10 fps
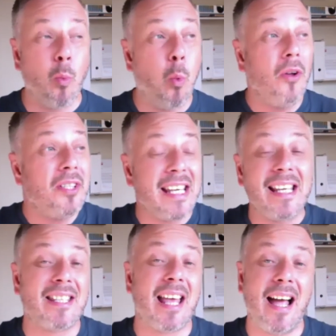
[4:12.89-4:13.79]
What
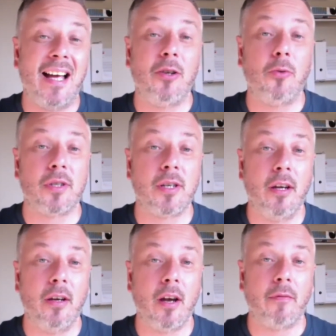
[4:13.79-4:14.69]
is their annual
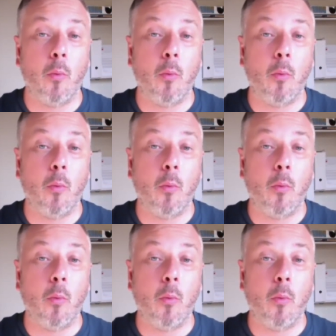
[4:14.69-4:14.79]
turnover?